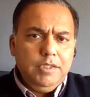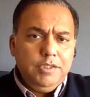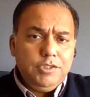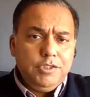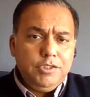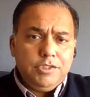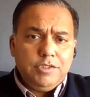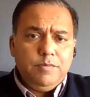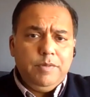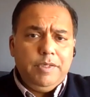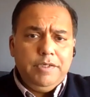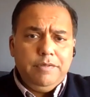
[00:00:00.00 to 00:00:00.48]

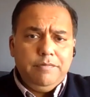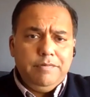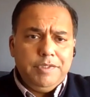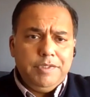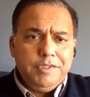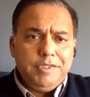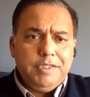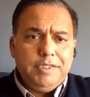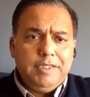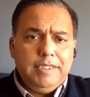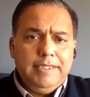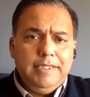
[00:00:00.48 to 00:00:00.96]
just very
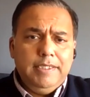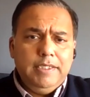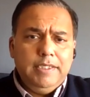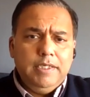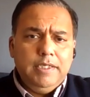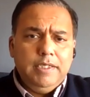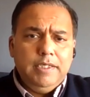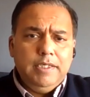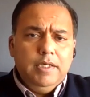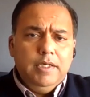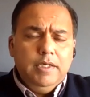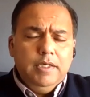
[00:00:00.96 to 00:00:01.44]
recently.
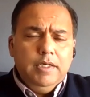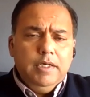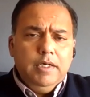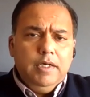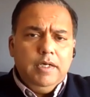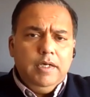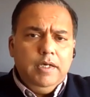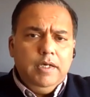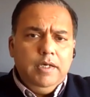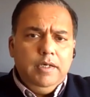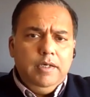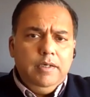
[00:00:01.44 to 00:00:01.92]

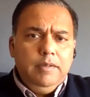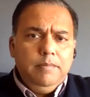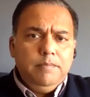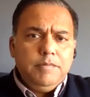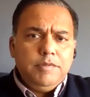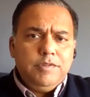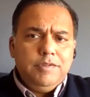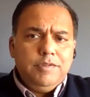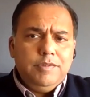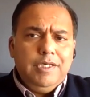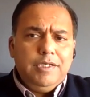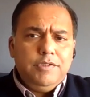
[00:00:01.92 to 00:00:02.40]
so
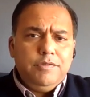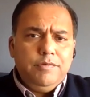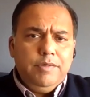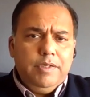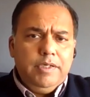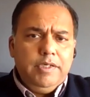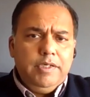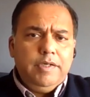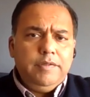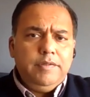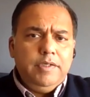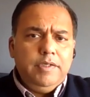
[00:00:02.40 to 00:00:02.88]
that
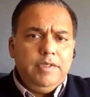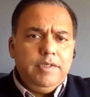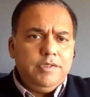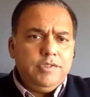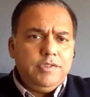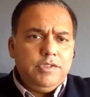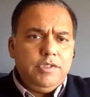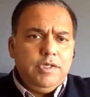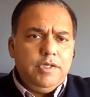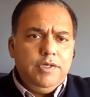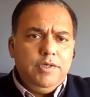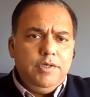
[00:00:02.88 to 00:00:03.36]
trend, I think,
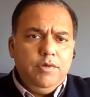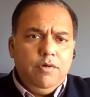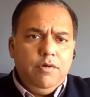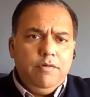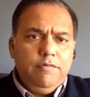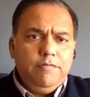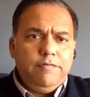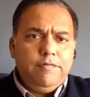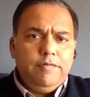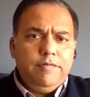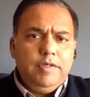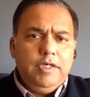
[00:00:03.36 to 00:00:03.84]
has started
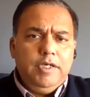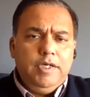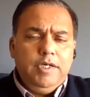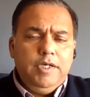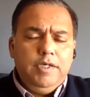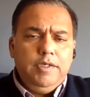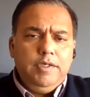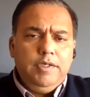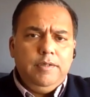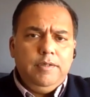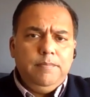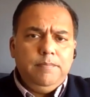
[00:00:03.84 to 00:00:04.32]
off.
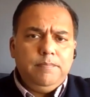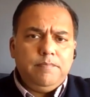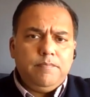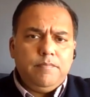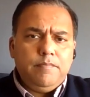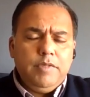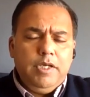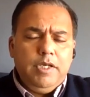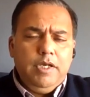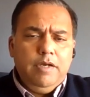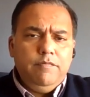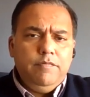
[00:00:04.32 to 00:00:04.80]
Um,
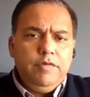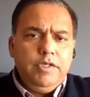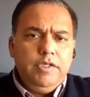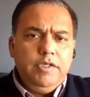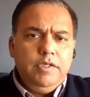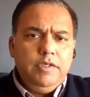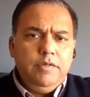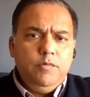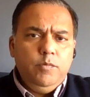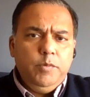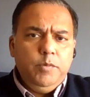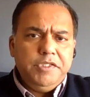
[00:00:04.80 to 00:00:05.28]

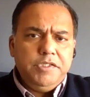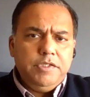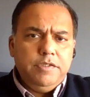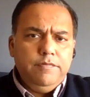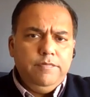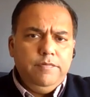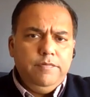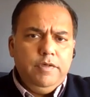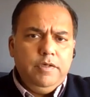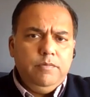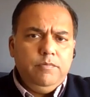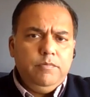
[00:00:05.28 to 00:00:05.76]
every
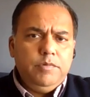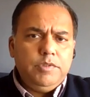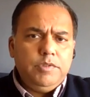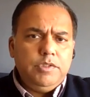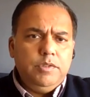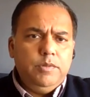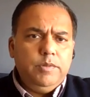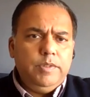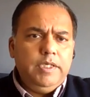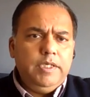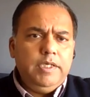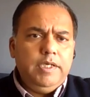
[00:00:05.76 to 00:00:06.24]
VC firm was
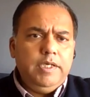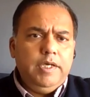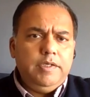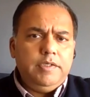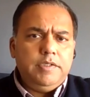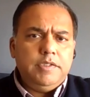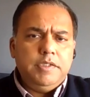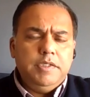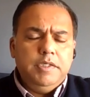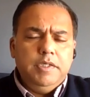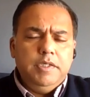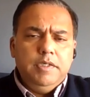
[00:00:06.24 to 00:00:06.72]
looking
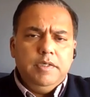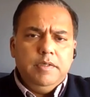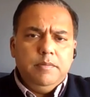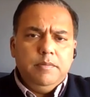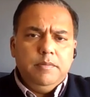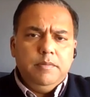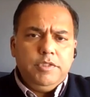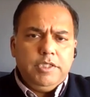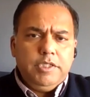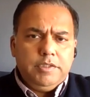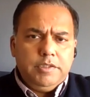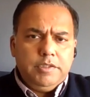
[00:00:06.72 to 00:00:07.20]
at
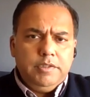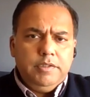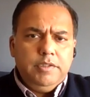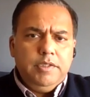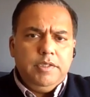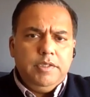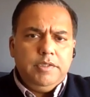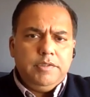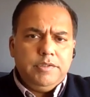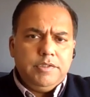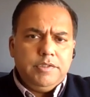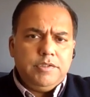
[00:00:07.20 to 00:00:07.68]
protecting
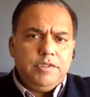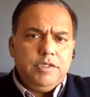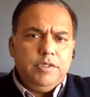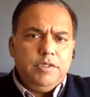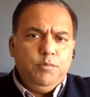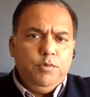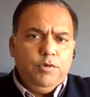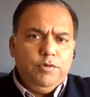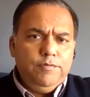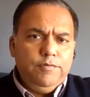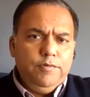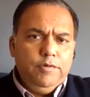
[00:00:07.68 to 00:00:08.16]
their
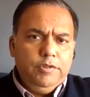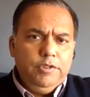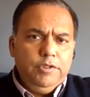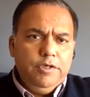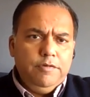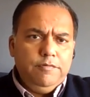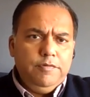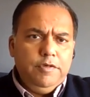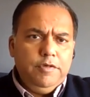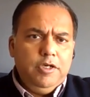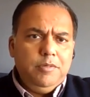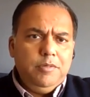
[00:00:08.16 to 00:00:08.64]
existing
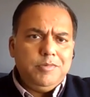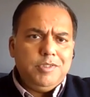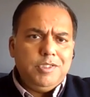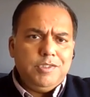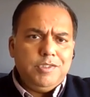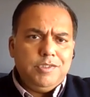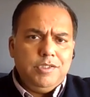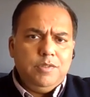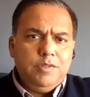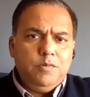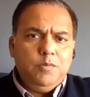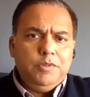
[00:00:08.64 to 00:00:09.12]
portfolio firms
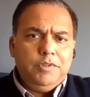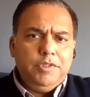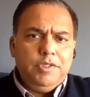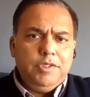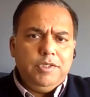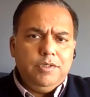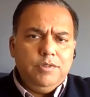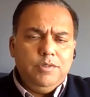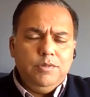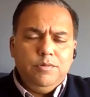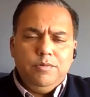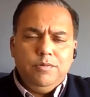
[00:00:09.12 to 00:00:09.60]
and seeing what they
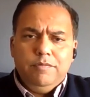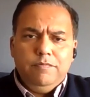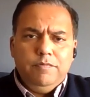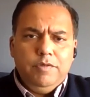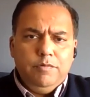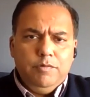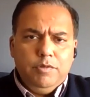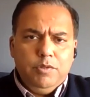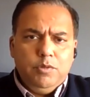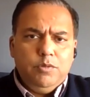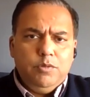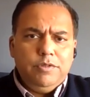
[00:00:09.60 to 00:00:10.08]
can do, and
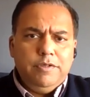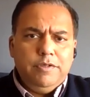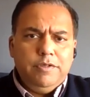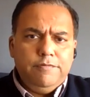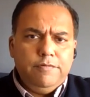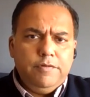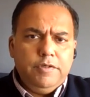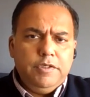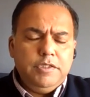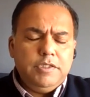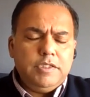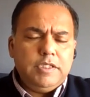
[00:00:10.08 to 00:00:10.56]
we were no
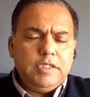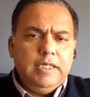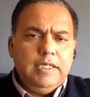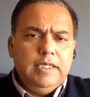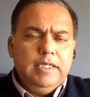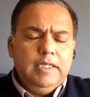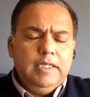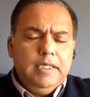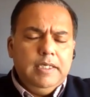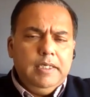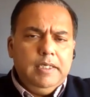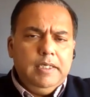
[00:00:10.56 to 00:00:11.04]
different.
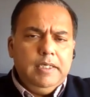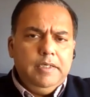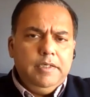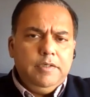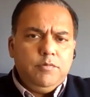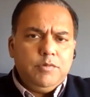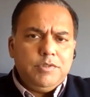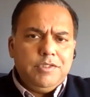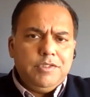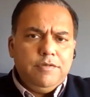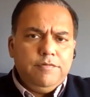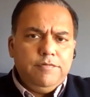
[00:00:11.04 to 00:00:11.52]
Uh,
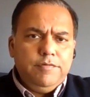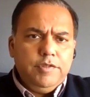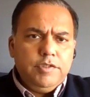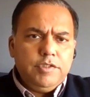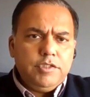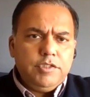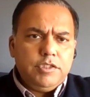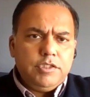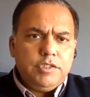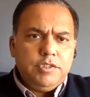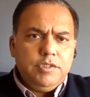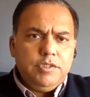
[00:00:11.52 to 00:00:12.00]
it was our
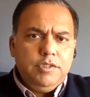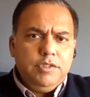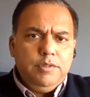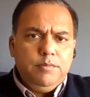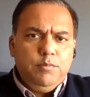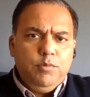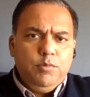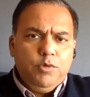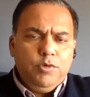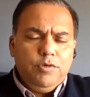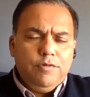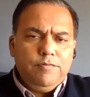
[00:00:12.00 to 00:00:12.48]
first uh,
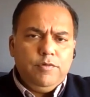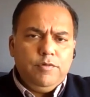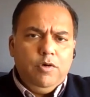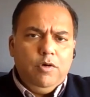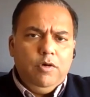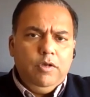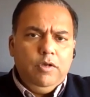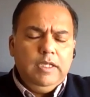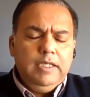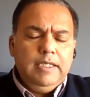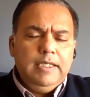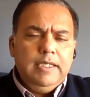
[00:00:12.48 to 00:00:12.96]
port of
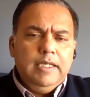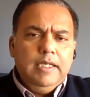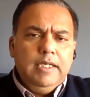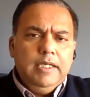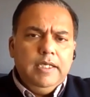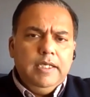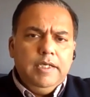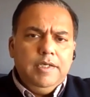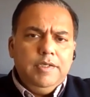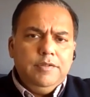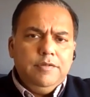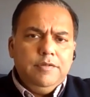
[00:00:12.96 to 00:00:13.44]
call.
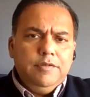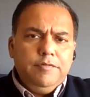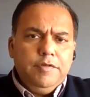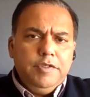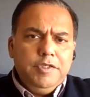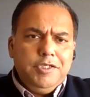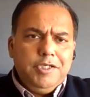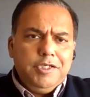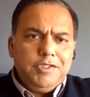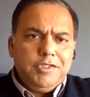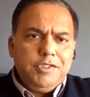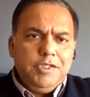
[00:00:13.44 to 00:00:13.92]
In the
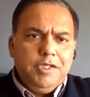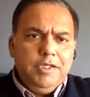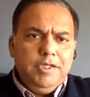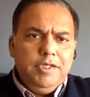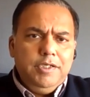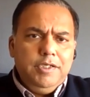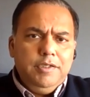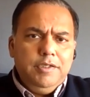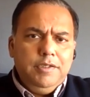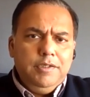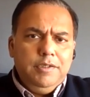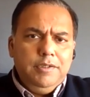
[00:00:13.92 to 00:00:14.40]
fintech
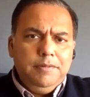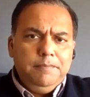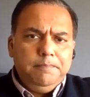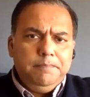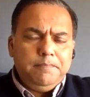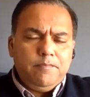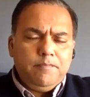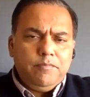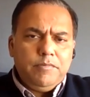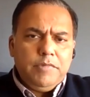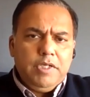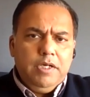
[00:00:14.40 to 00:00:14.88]
side, uh,
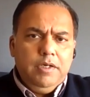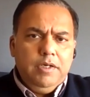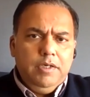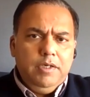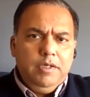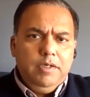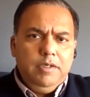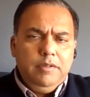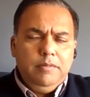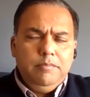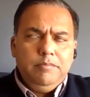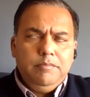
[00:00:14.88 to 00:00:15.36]

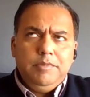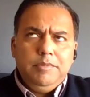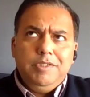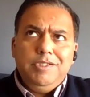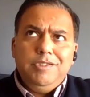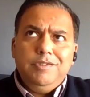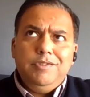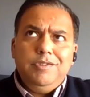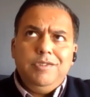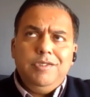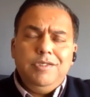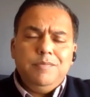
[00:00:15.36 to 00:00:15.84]
um,
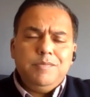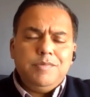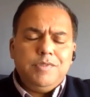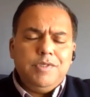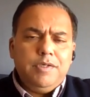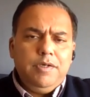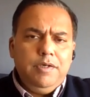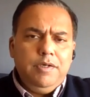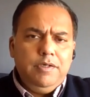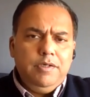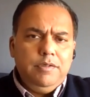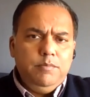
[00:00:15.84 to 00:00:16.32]
the themes
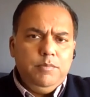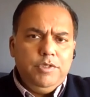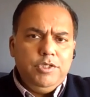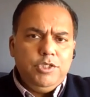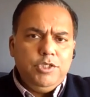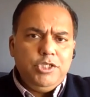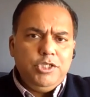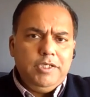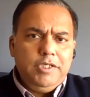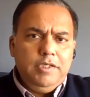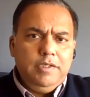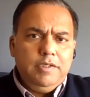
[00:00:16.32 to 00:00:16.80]
that are
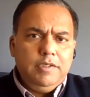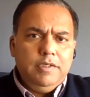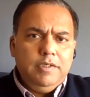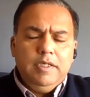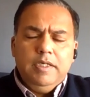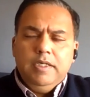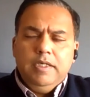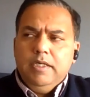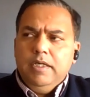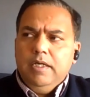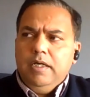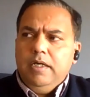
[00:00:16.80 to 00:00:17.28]
emerging
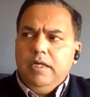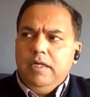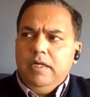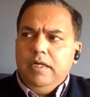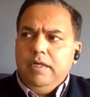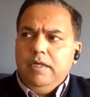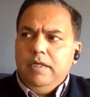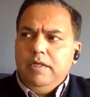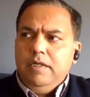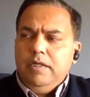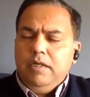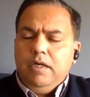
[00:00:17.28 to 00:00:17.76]

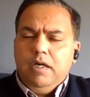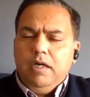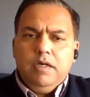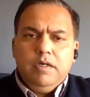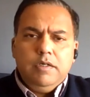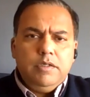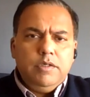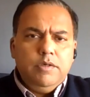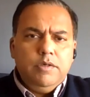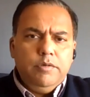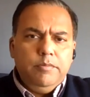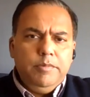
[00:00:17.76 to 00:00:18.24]
uh,
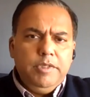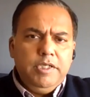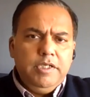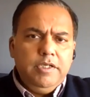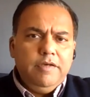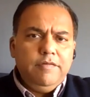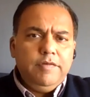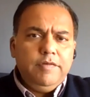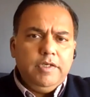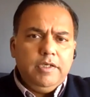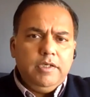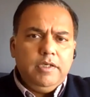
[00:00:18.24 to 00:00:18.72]
are going to be
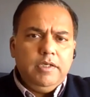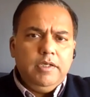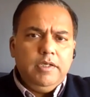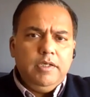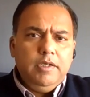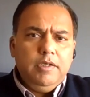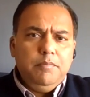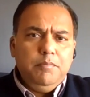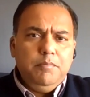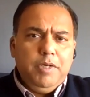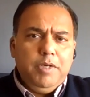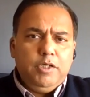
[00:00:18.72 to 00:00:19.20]

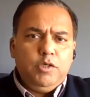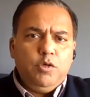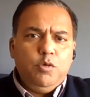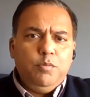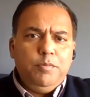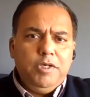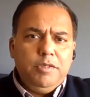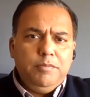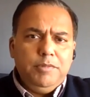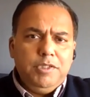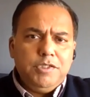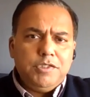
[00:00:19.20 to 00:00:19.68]
definitely
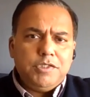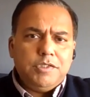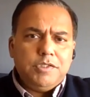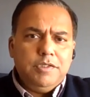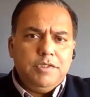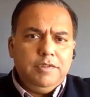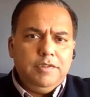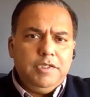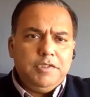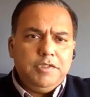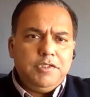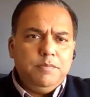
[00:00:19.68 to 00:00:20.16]
micropayments.
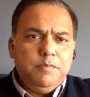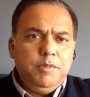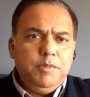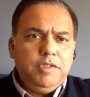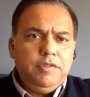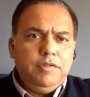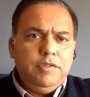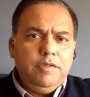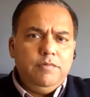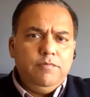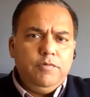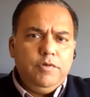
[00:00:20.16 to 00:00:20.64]
That's a
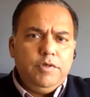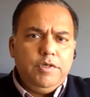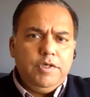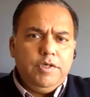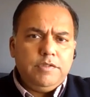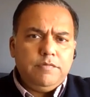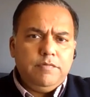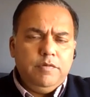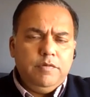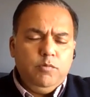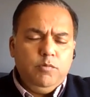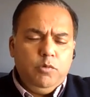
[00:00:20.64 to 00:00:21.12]
big theme for
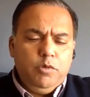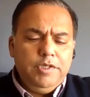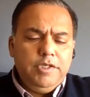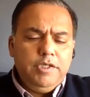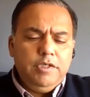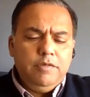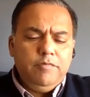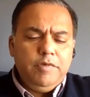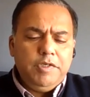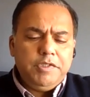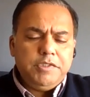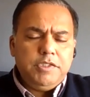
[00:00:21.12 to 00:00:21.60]
us. We've already
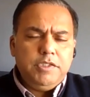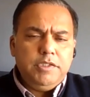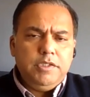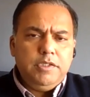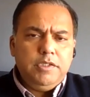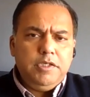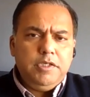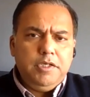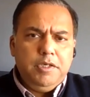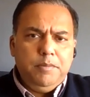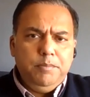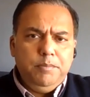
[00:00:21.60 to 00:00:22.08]
invested
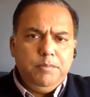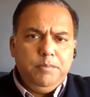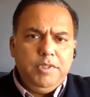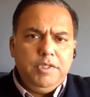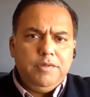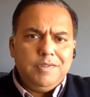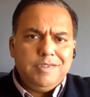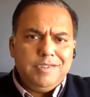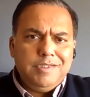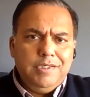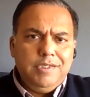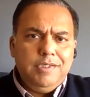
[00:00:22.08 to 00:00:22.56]
in a
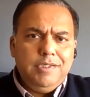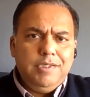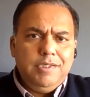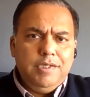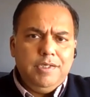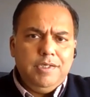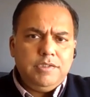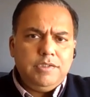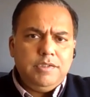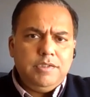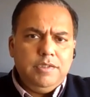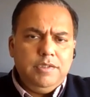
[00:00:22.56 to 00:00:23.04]
company called
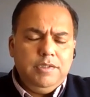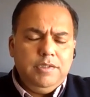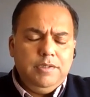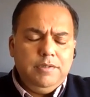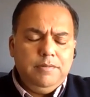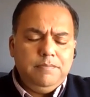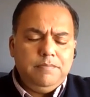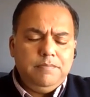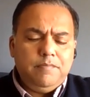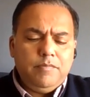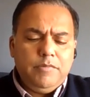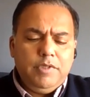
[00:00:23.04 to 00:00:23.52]
CityCash,
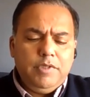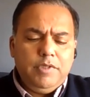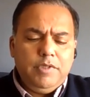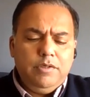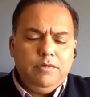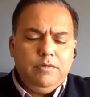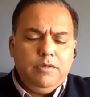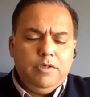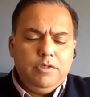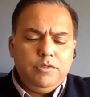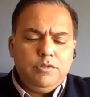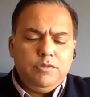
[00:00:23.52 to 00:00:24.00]
uh, you
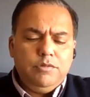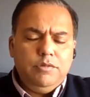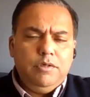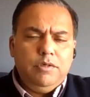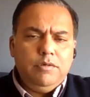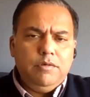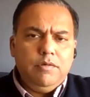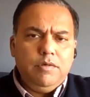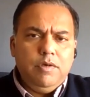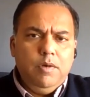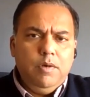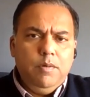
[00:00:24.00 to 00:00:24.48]
know, not too
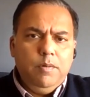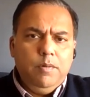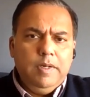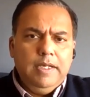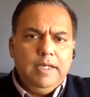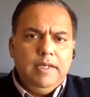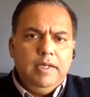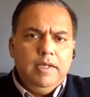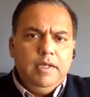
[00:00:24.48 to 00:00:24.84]
long ago.